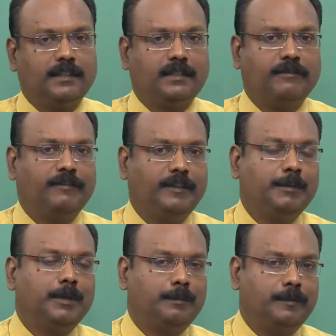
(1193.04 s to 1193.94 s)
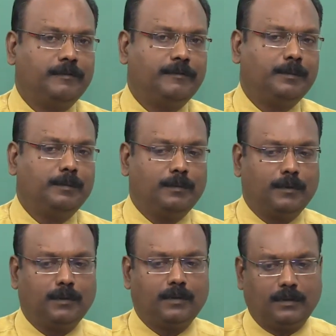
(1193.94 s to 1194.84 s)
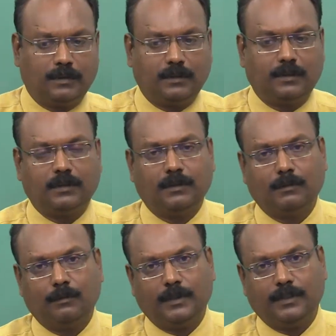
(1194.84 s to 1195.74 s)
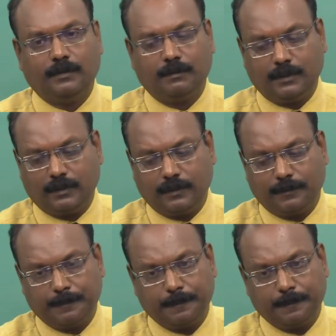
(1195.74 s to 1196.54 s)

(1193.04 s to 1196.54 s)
it is a female perfume, not vice versa.